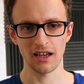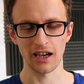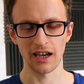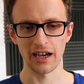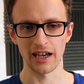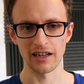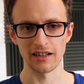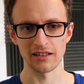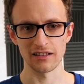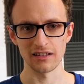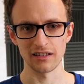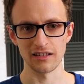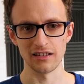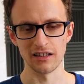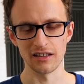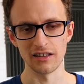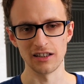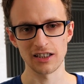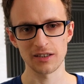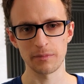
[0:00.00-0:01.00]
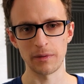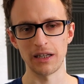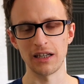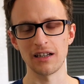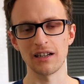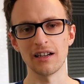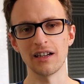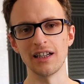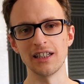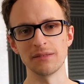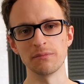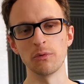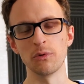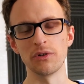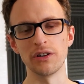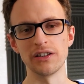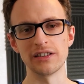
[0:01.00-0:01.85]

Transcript: and that the speaker is more